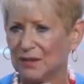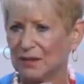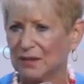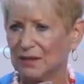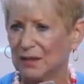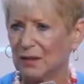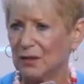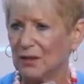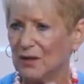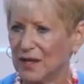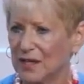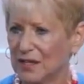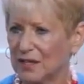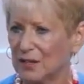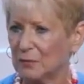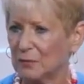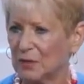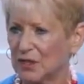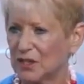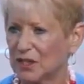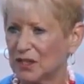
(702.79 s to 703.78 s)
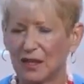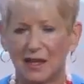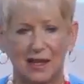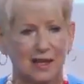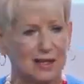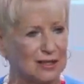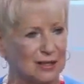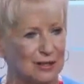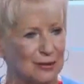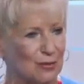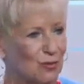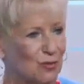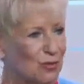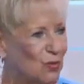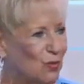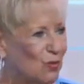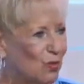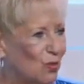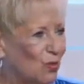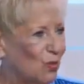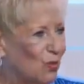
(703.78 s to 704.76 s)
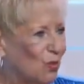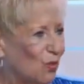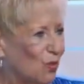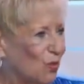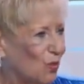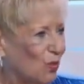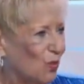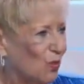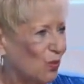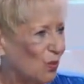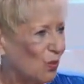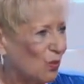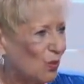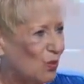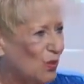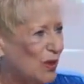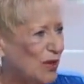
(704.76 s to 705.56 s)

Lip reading: Your answer machine answered. We